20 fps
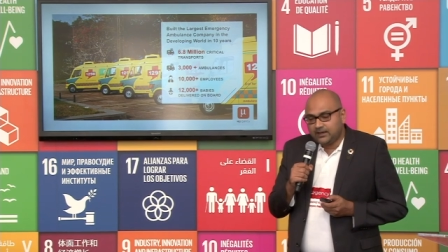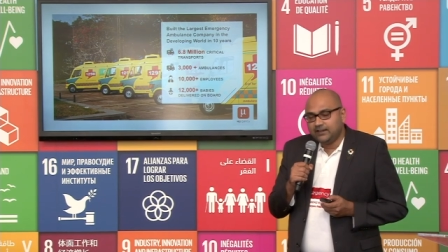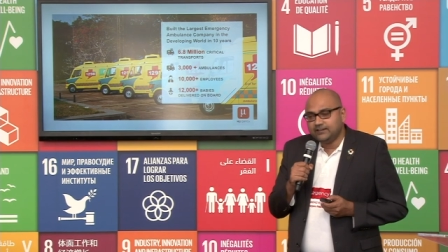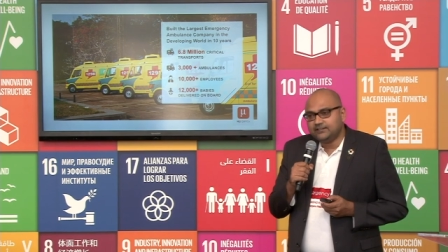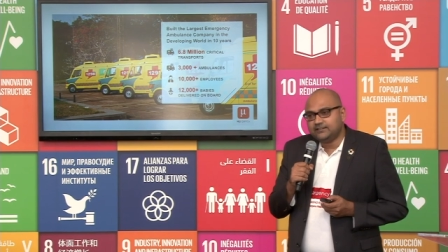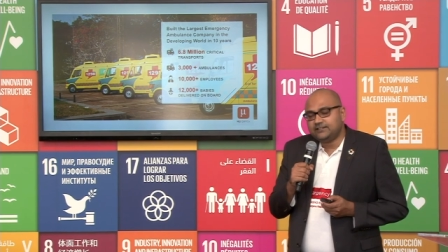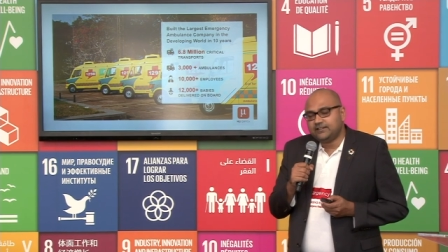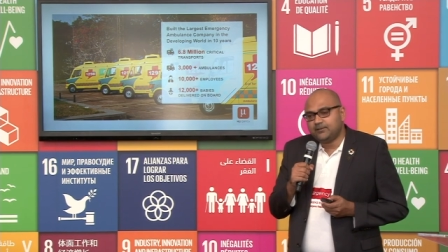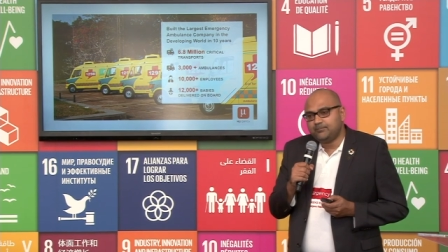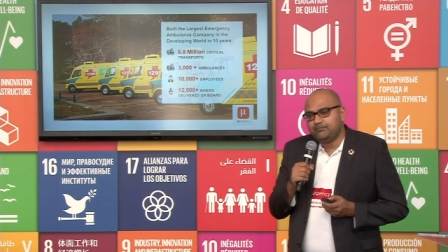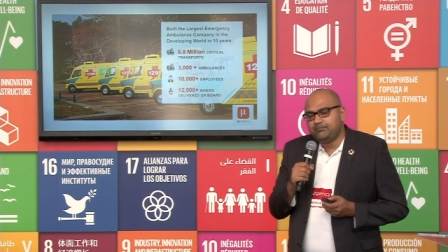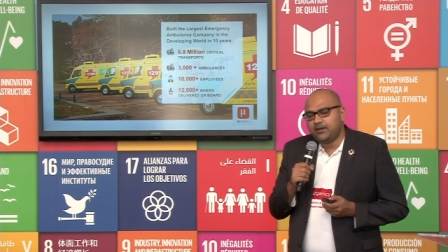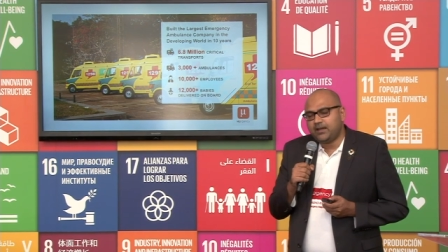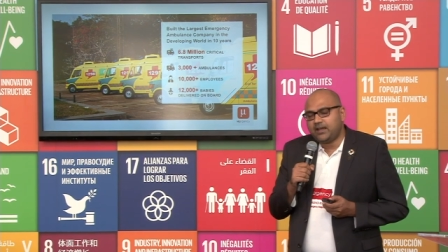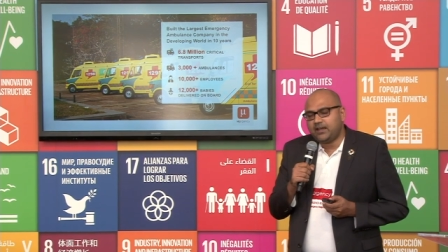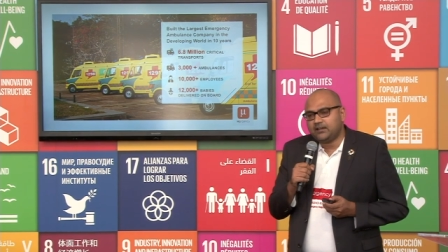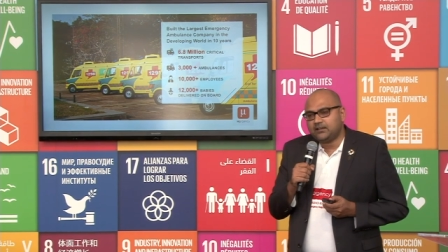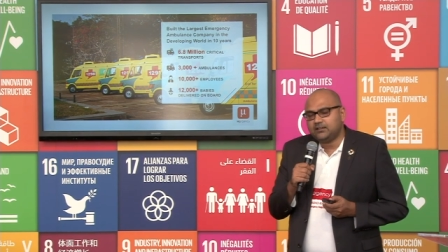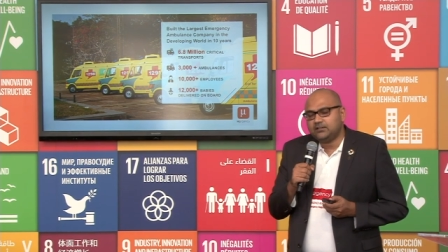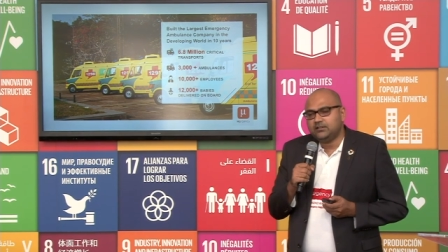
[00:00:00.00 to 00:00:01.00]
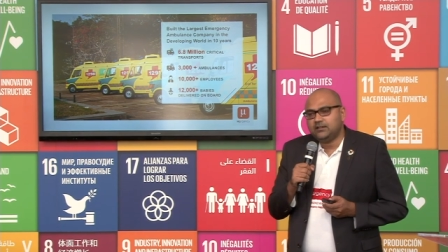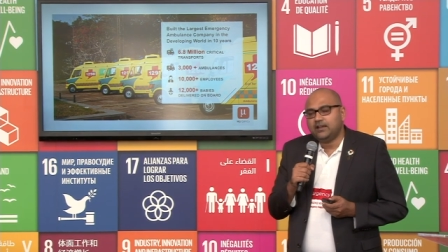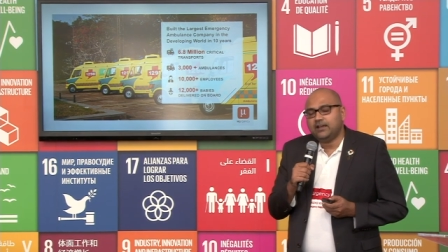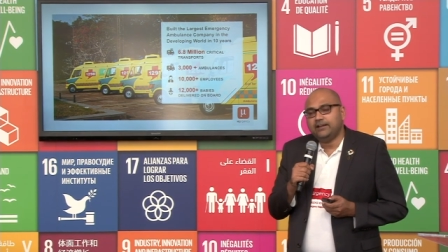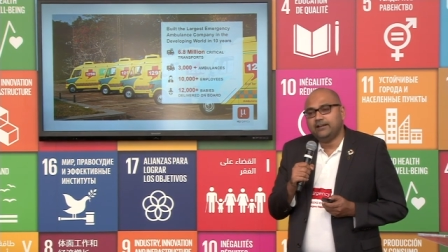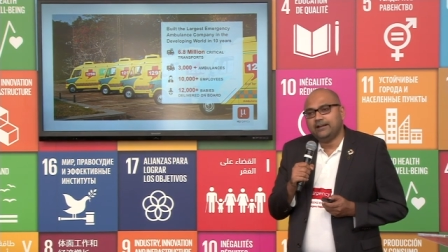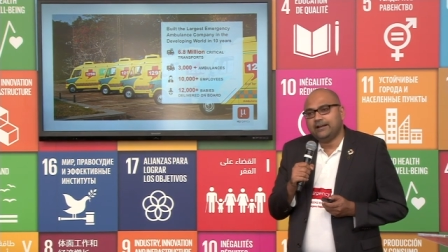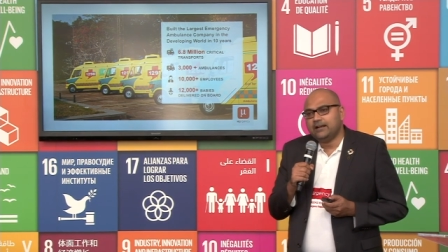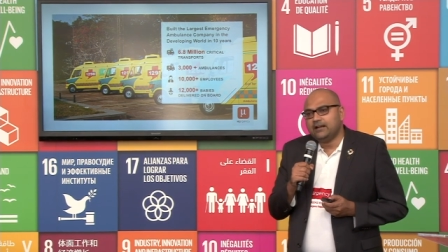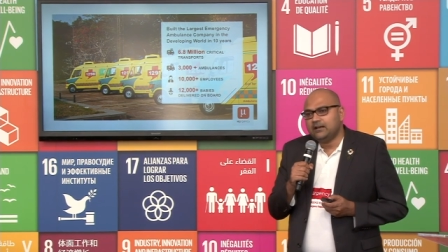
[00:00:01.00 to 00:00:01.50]
I stepped back
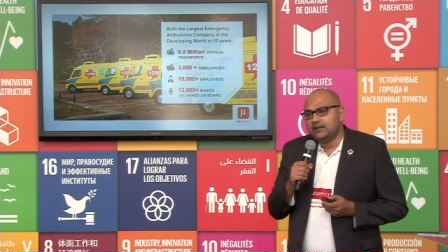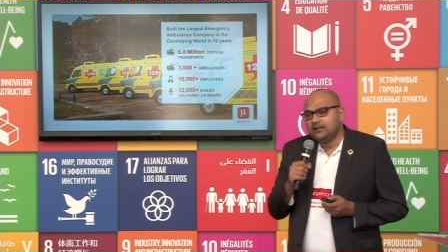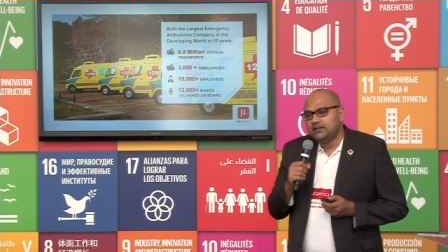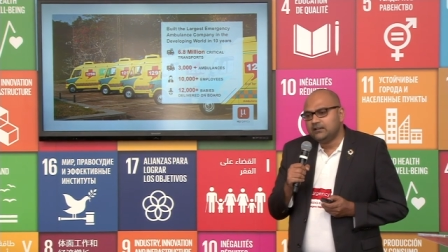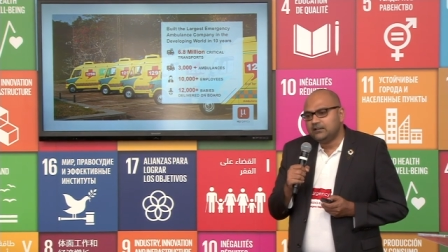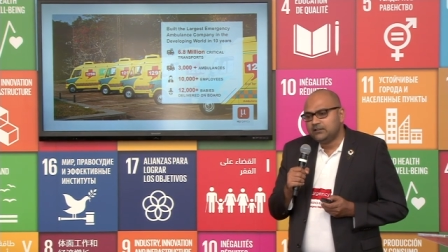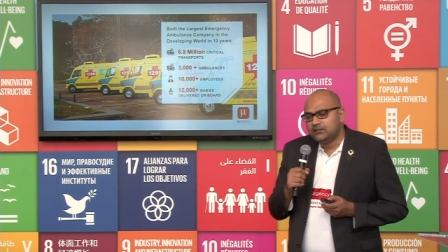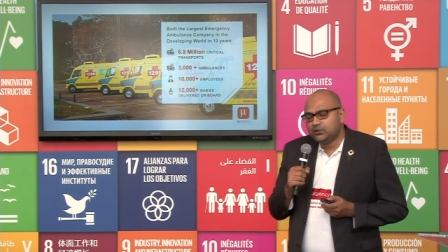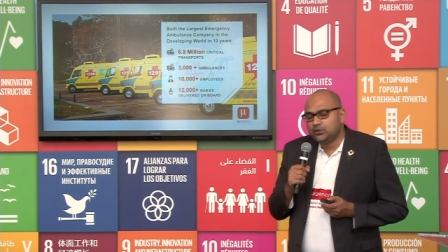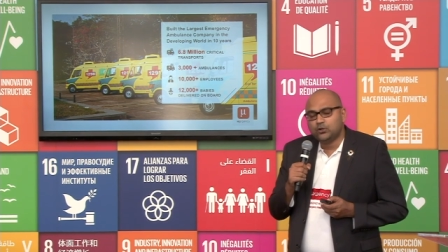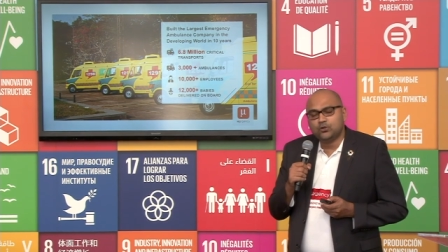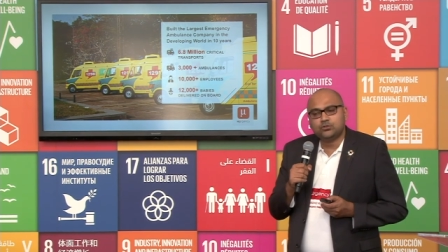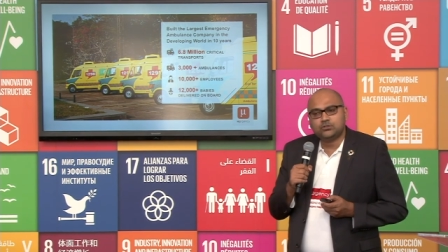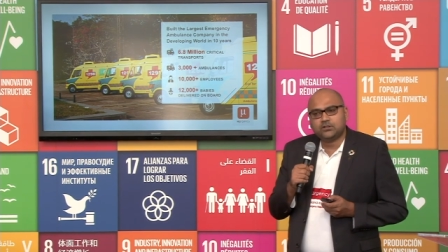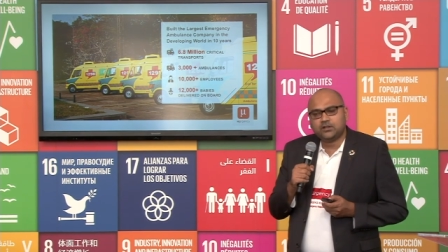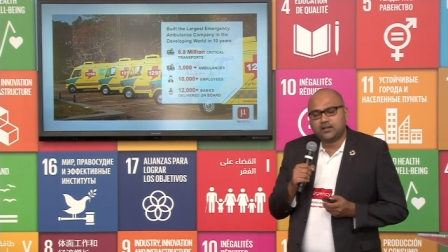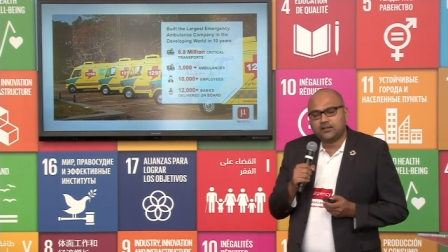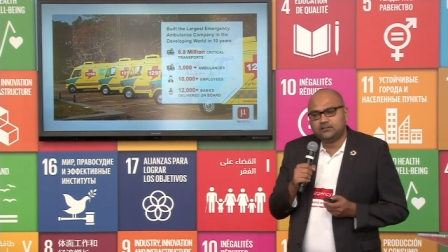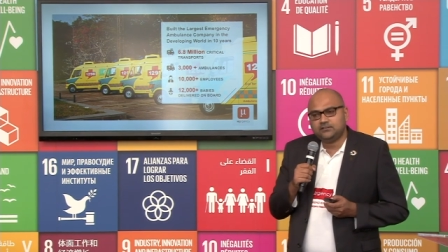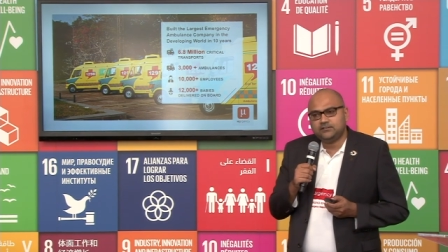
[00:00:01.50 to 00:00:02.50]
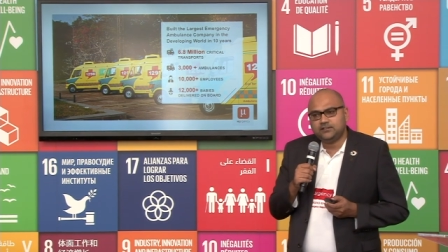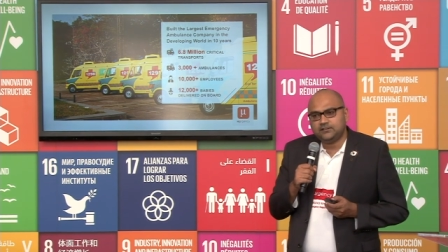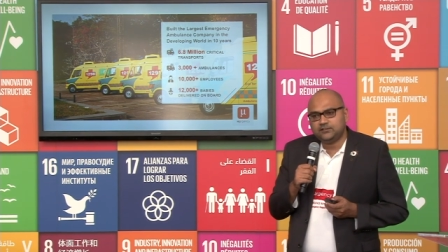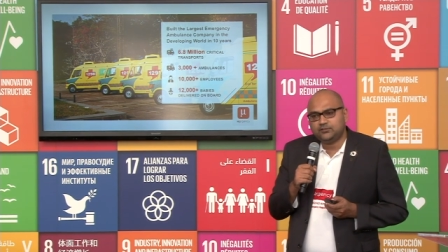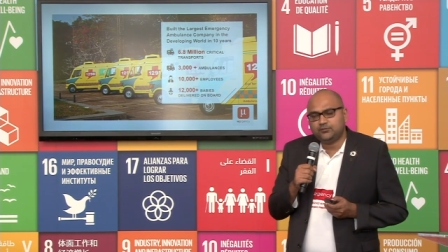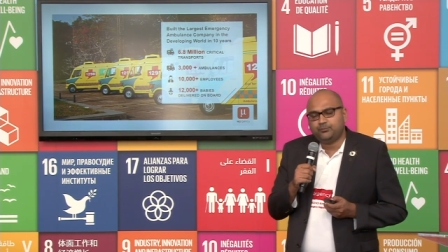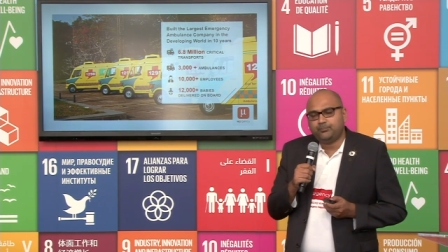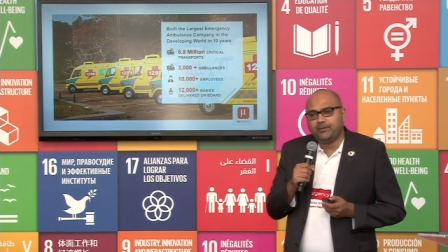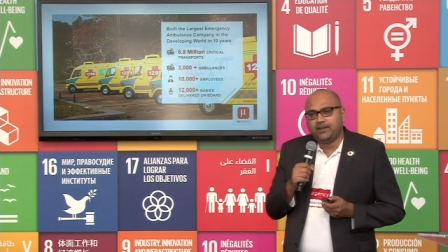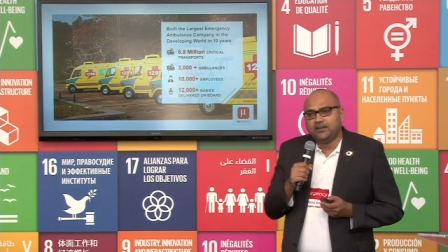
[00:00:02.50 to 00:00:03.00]
and looked at this
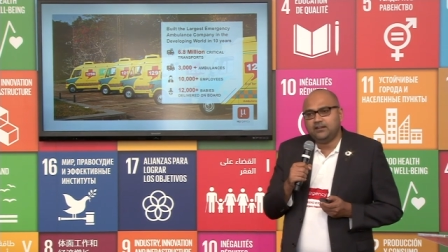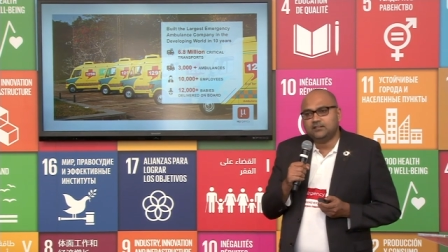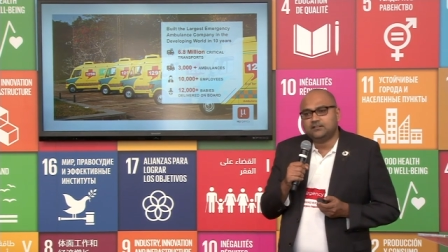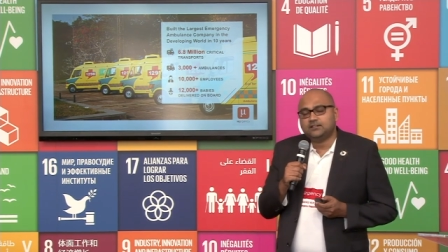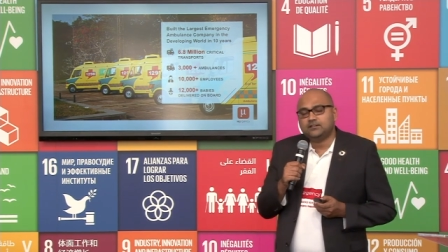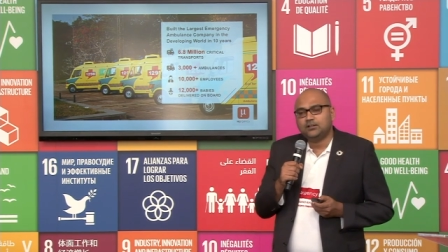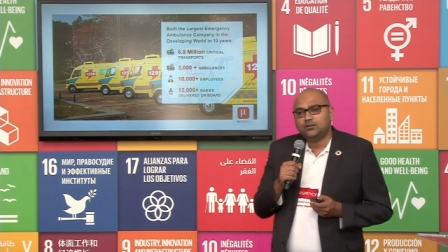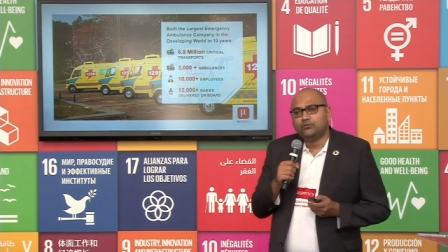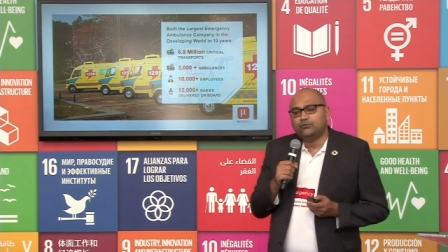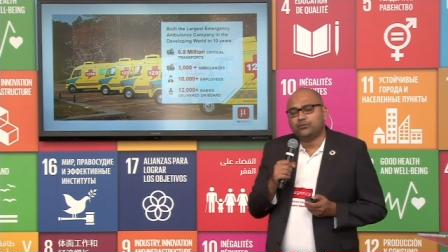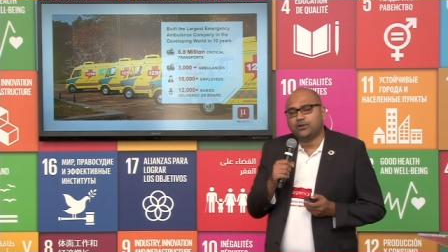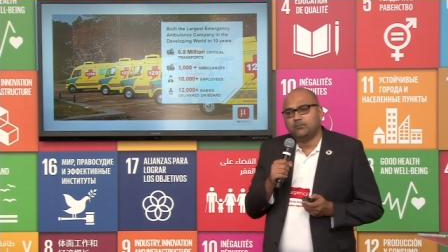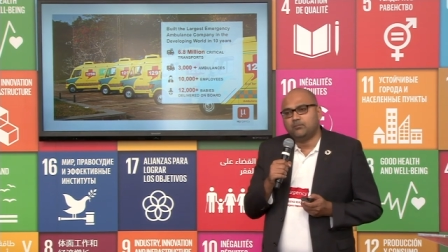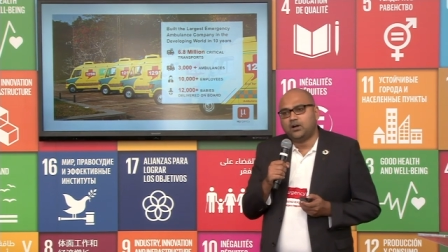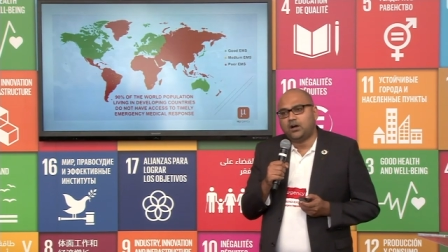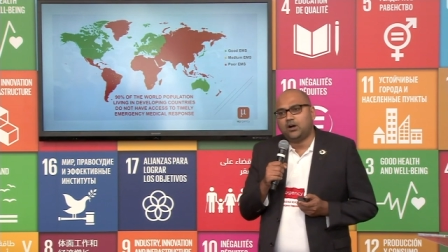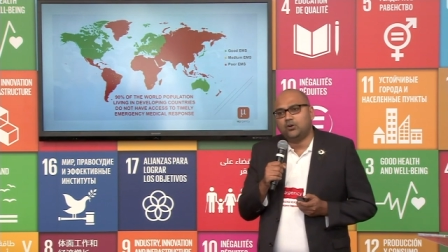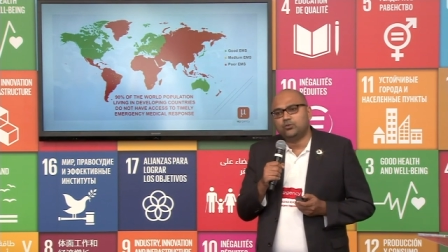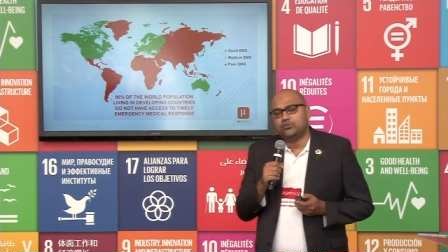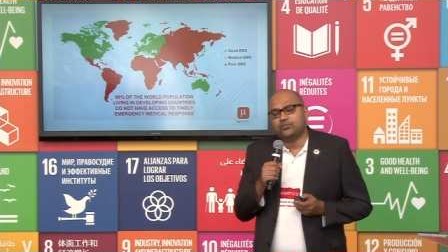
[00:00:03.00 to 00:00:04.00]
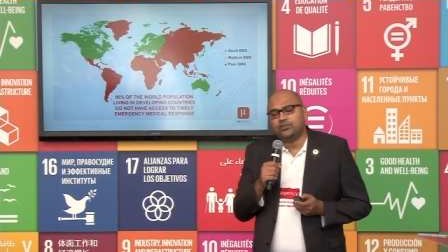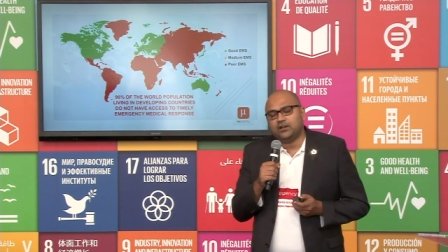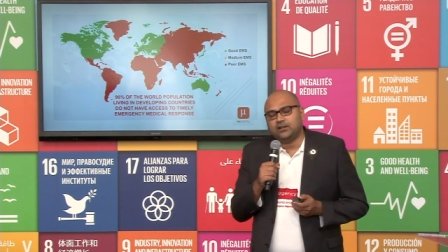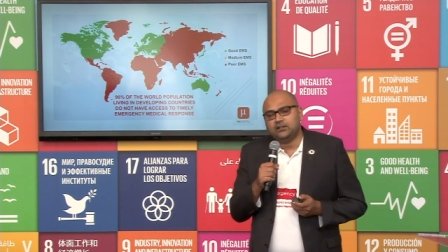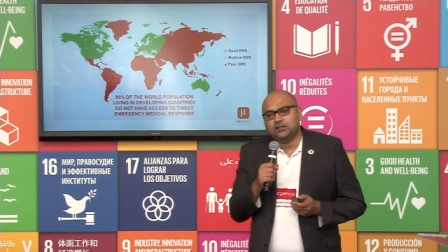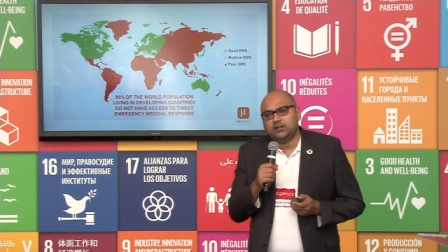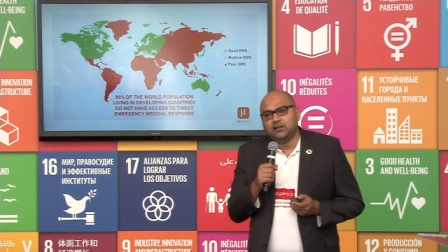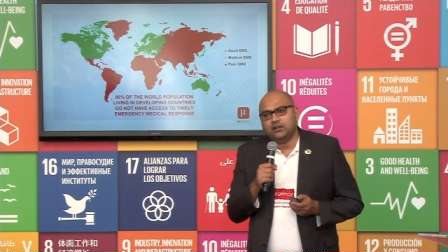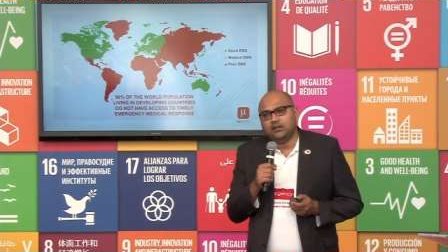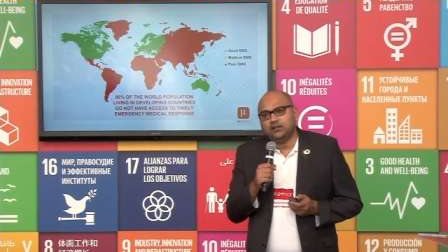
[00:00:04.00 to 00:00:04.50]
space from
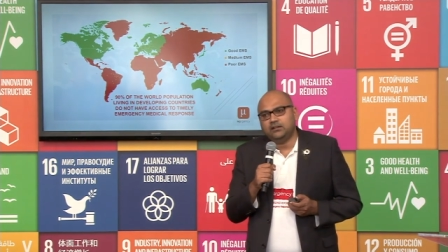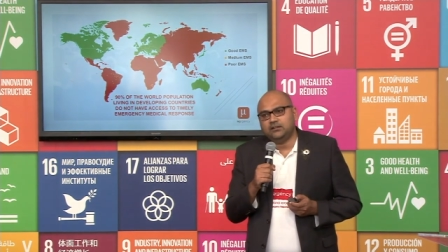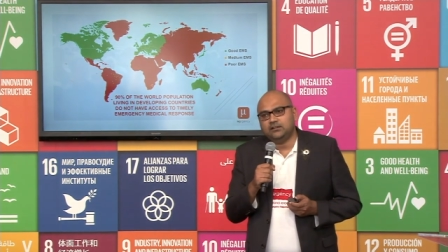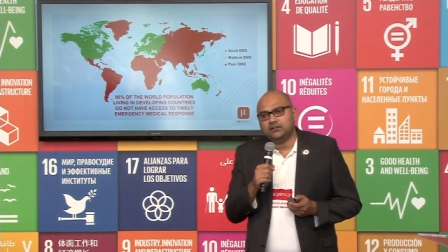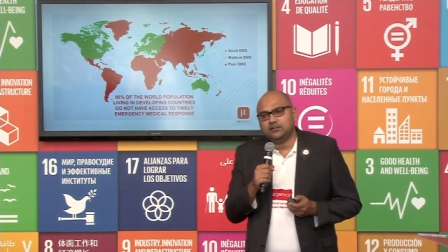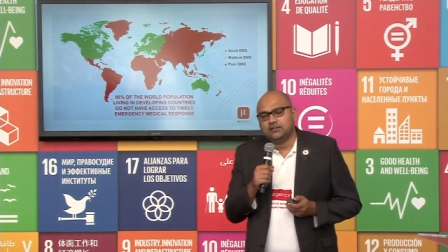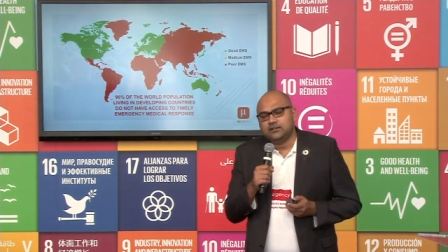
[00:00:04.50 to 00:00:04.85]
outside in.